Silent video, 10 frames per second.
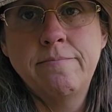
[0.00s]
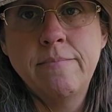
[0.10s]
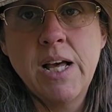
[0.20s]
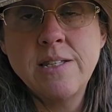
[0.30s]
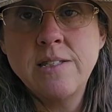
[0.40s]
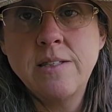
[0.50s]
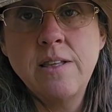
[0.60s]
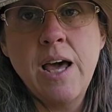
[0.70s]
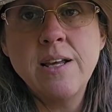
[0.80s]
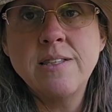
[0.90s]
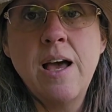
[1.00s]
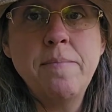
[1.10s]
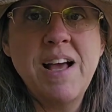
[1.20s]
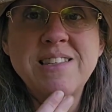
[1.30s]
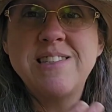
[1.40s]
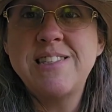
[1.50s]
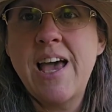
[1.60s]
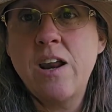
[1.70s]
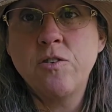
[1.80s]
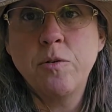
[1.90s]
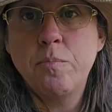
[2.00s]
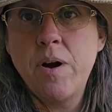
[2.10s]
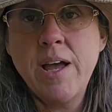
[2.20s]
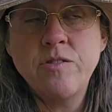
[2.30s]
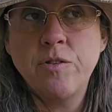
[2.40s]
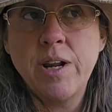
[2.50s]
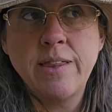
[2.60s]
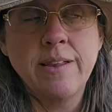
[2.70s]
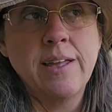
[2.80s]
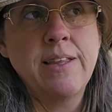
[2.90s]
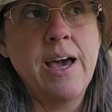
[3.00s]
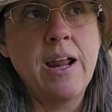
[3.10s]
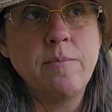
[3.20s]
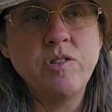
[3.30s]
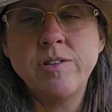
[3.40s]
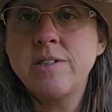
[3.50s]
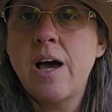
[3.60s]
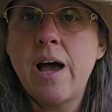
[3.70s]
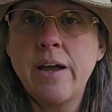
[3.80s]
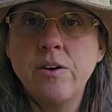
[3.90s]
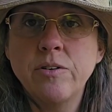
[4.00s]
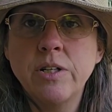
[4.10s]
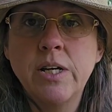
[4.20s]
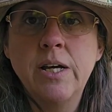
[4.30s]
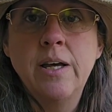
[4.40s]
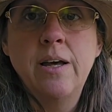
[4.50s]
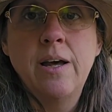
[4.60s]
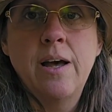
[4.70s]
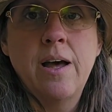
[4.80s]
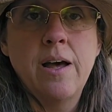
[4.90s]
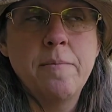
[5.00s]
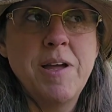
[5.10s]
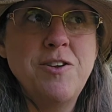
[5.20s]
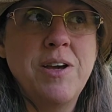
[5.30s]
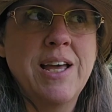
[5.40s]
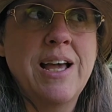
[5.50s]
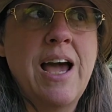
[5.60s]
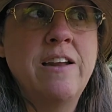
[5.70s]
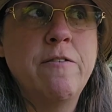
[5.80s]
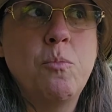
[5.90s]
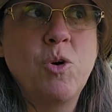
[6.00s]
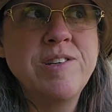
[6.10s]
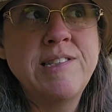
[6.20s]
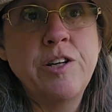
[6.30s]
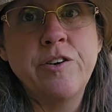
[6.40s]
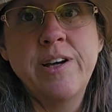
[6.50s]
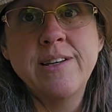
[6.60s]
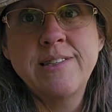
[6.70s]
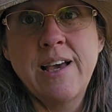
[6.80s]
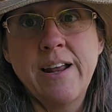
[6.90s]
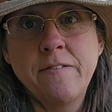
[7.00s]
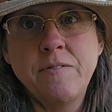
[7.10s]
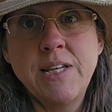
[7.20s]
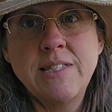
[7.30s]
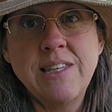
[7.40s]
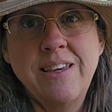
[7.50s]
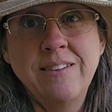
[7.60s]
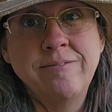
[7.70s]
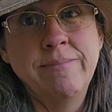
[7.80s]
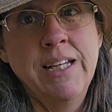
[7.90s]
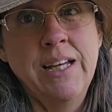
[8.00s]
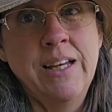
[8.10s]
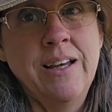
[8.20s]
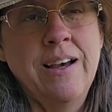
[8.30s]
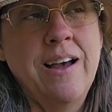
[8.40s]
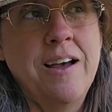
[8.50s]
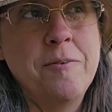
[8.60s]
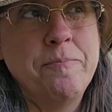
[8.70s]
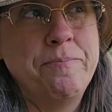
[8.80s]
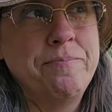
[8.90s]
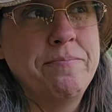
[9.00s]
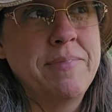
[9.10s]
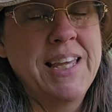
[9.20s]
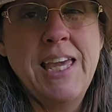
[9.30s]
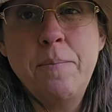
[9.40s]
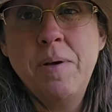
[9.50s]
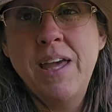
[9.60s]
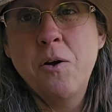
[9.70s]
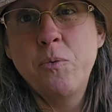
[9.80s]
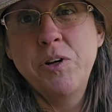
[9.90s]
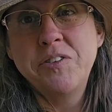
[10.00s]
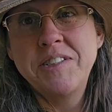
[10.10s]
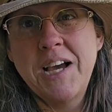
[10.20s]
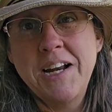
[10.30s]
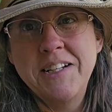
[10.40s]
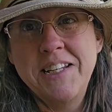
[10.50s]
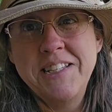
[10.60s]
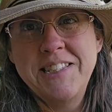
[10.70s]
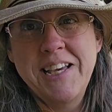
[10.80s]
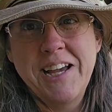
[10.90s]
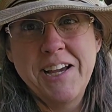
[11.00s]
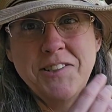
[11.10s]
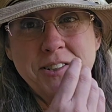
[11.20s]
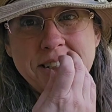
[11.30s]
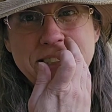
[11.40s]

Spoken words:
I'm not sad or depressed or anything like that. I'm just tired. And you get kind of a more serious side of Nisi. The keeping it real side of Nisi, I guess you could